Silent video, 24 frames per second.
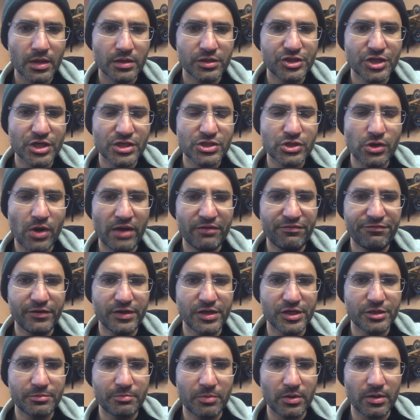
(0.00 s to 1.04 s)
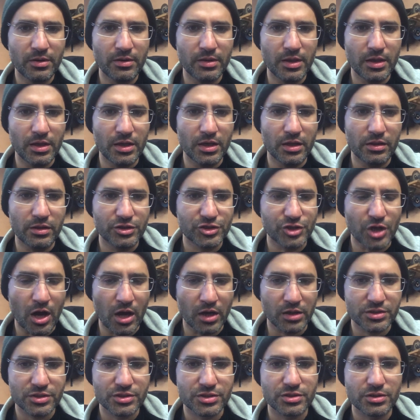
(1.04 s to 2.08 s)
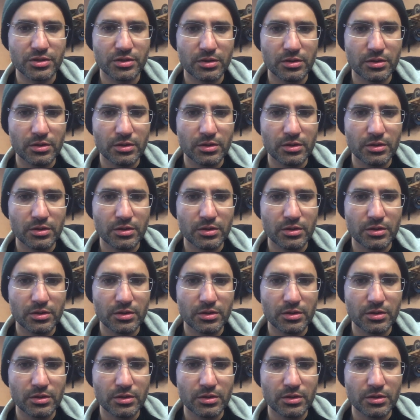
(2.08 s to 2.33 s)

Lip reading: just so I finished putting the shocks.